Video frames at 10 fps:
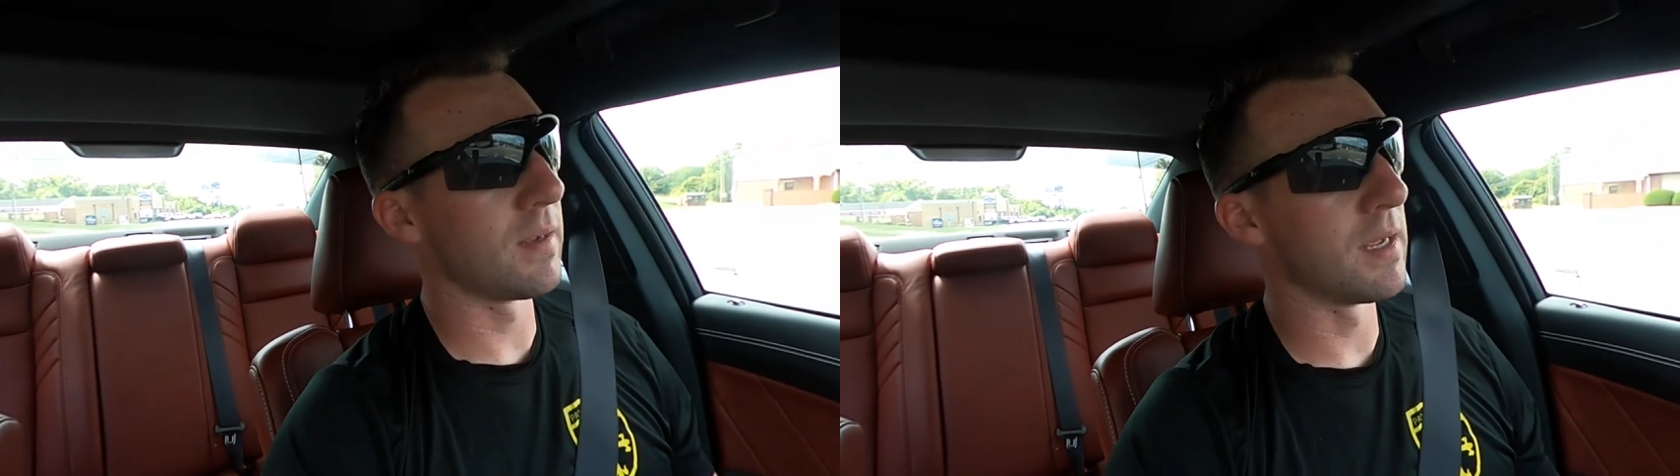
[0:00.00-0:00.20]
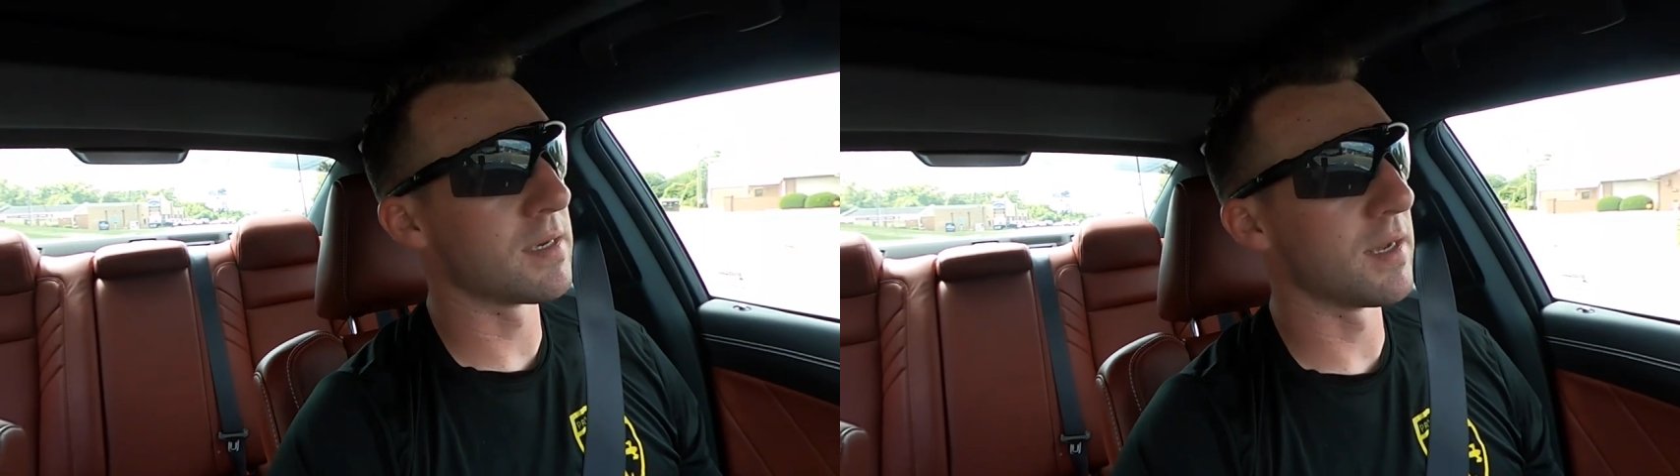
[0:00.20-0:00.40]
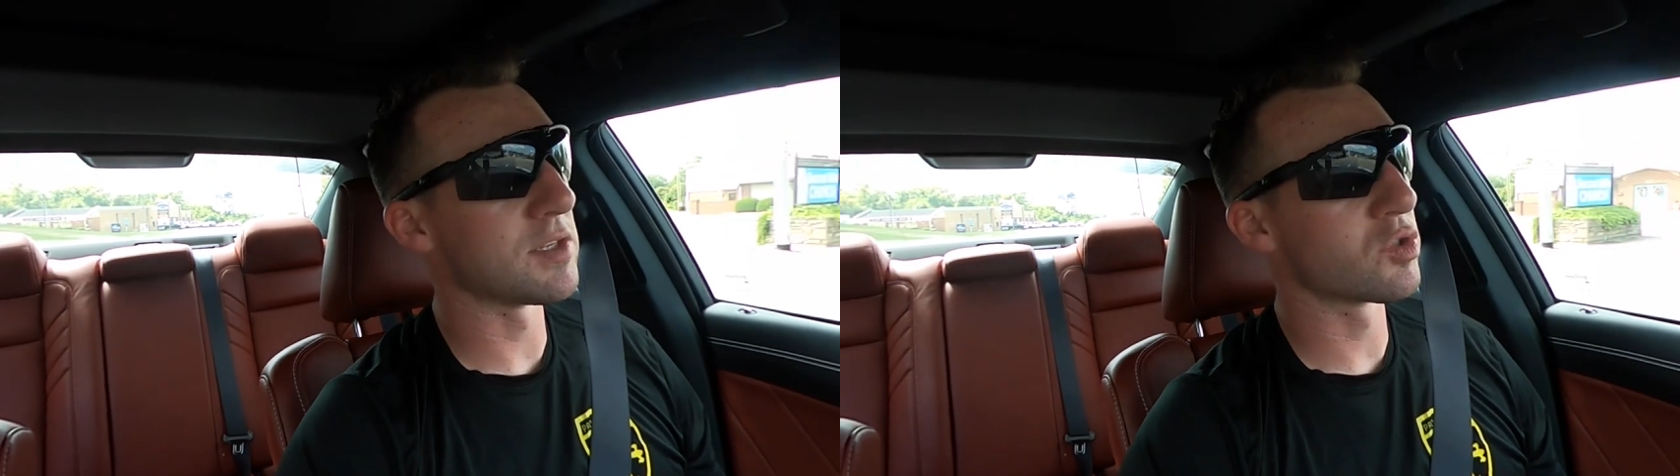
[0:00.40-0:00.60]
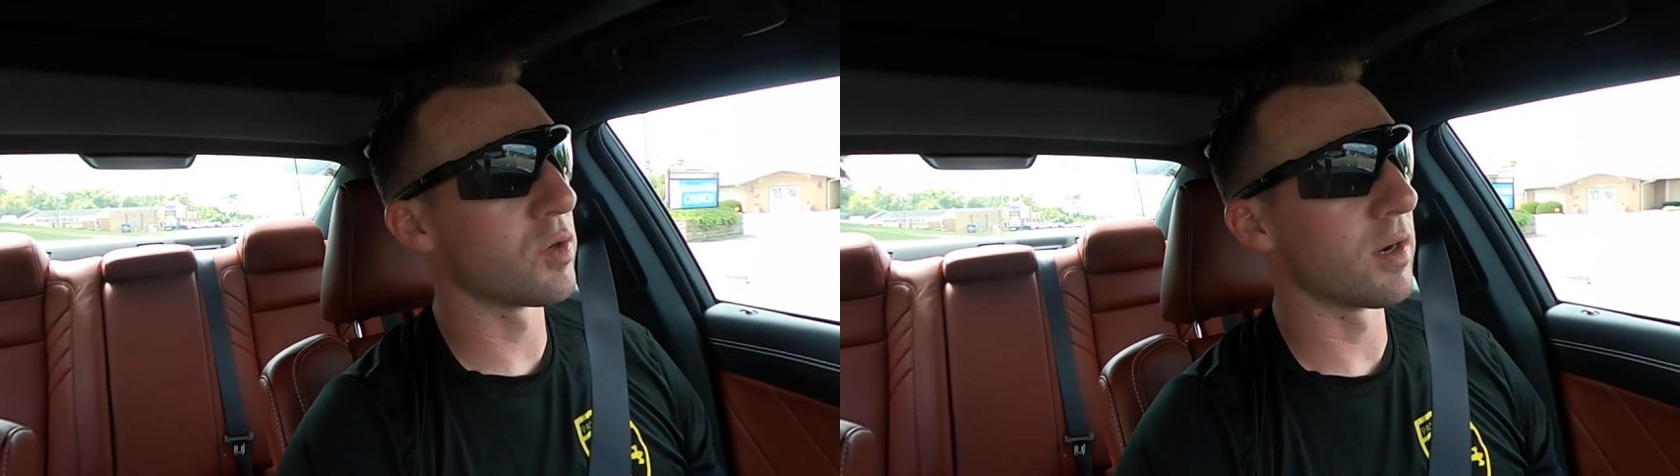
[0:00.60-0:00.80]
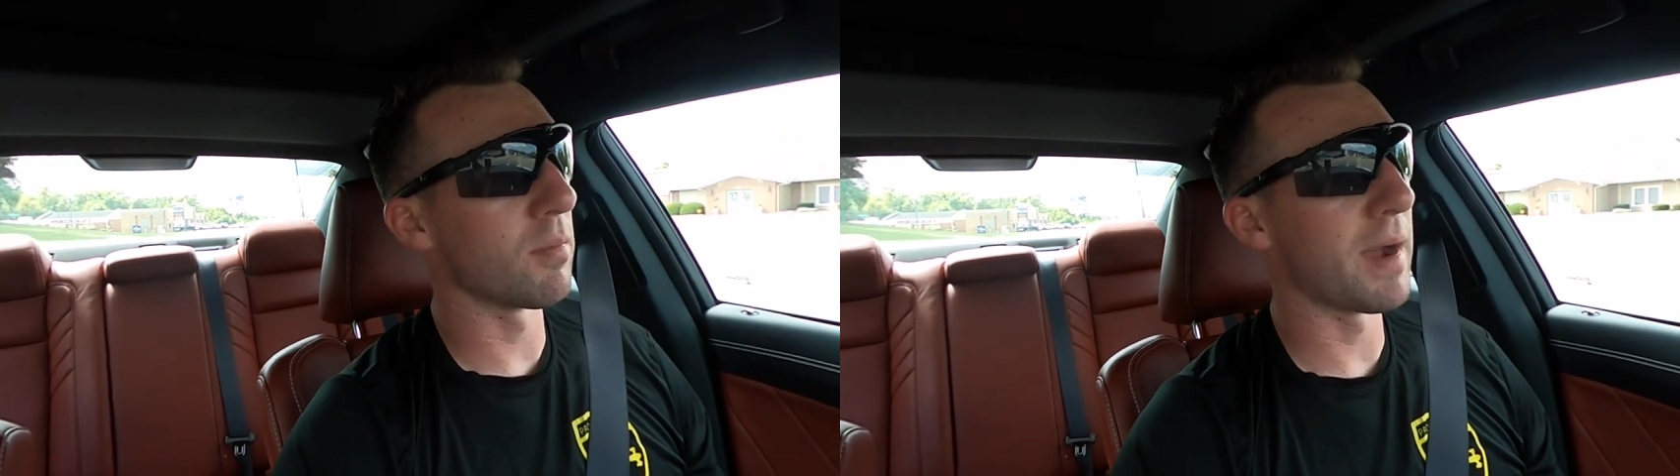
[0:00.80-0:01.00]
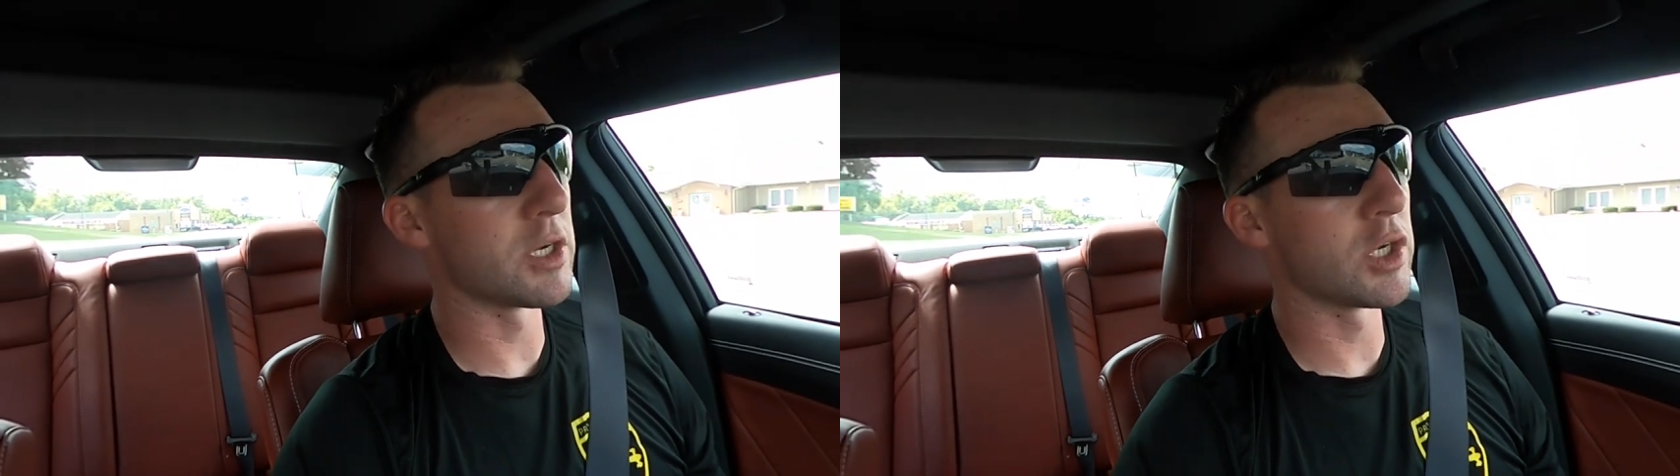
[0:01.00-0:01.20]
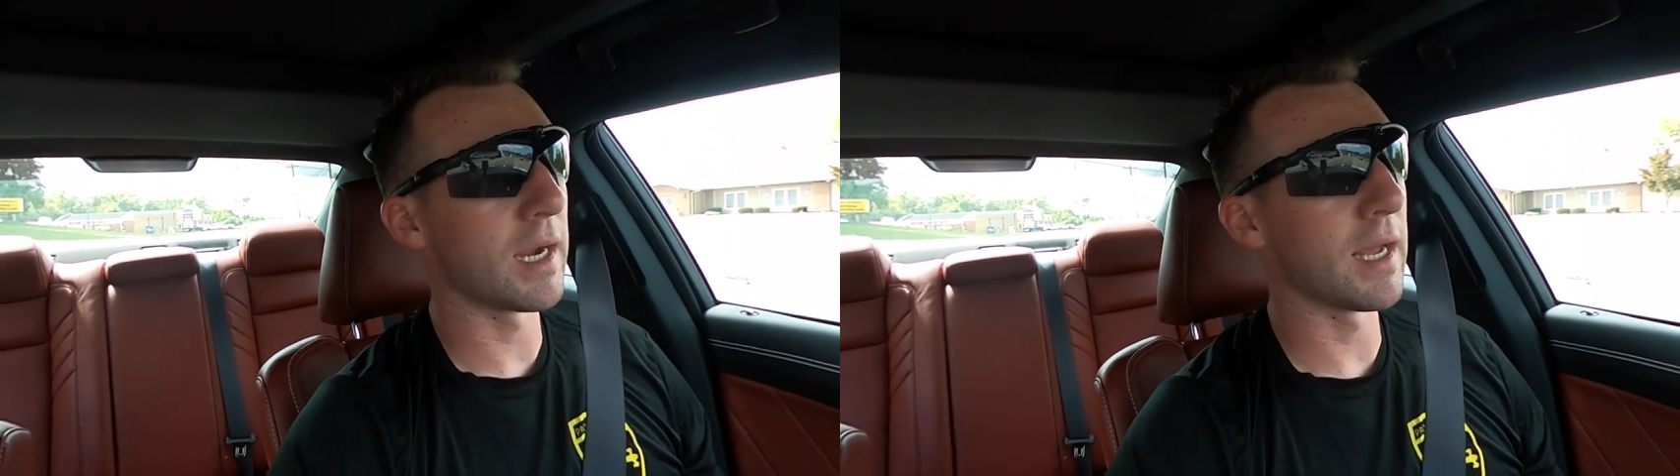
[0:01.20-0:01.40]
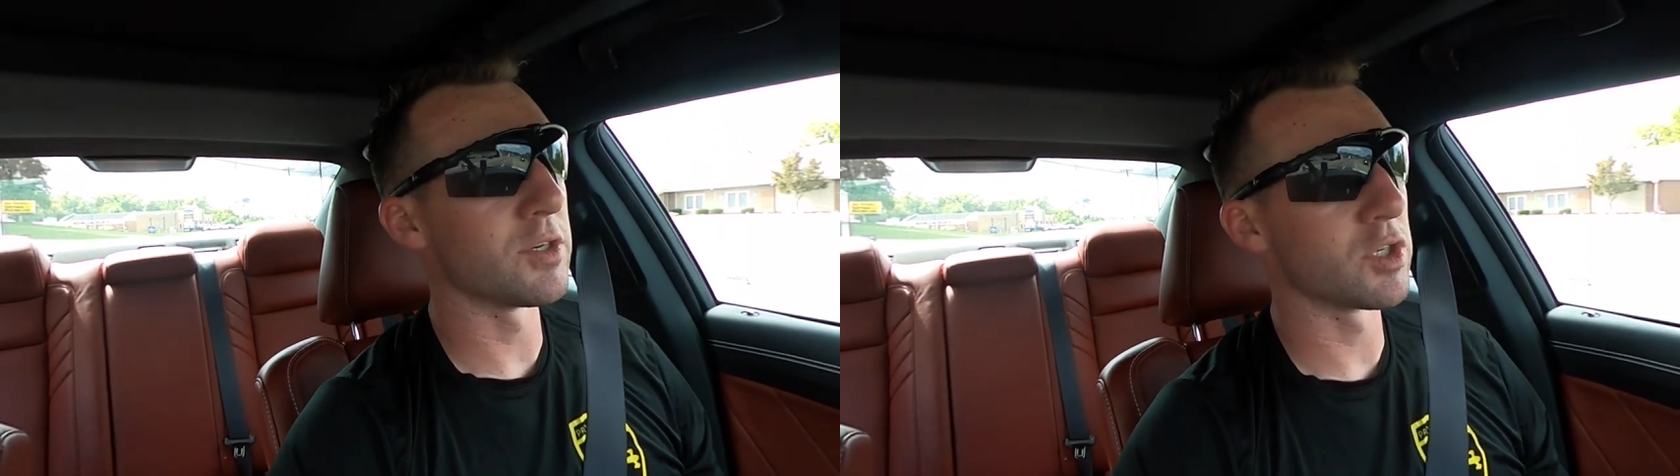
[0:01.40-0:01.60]
it does trigger my
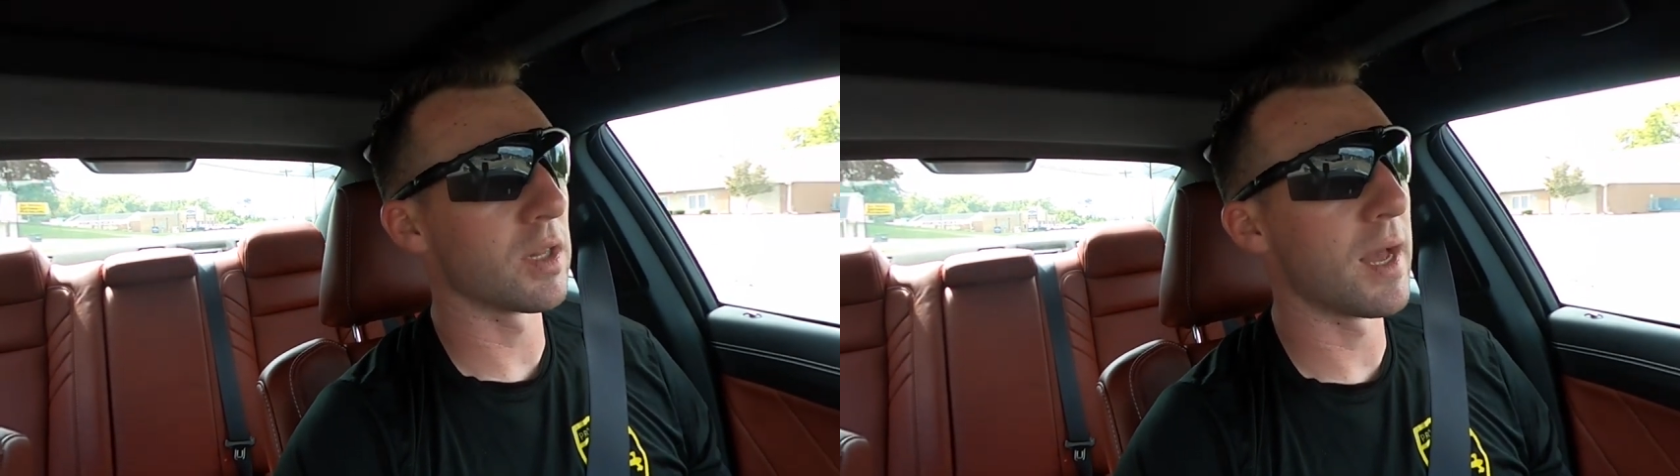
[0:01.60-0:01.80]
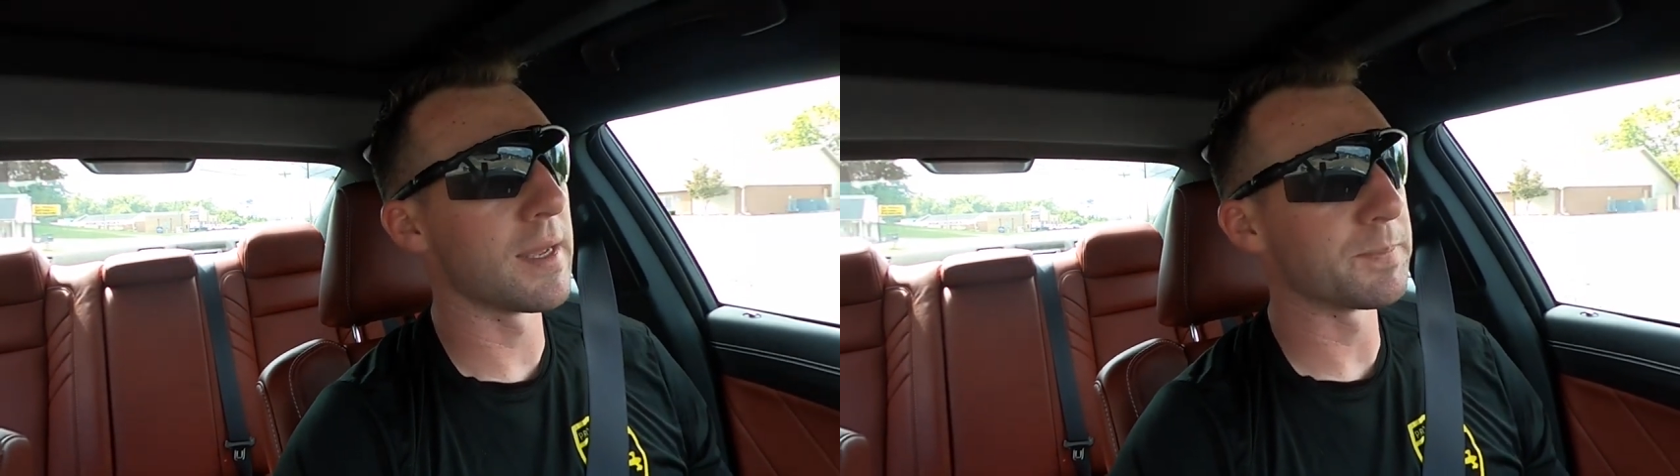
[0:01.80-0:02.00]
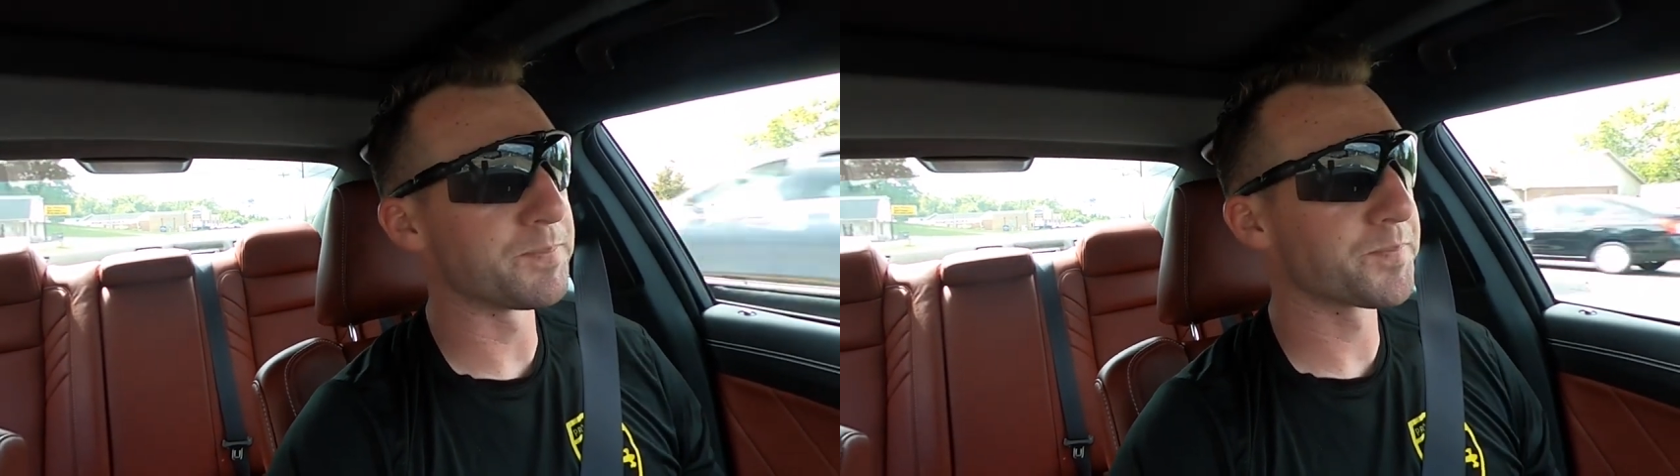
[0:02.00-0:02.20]
check engine light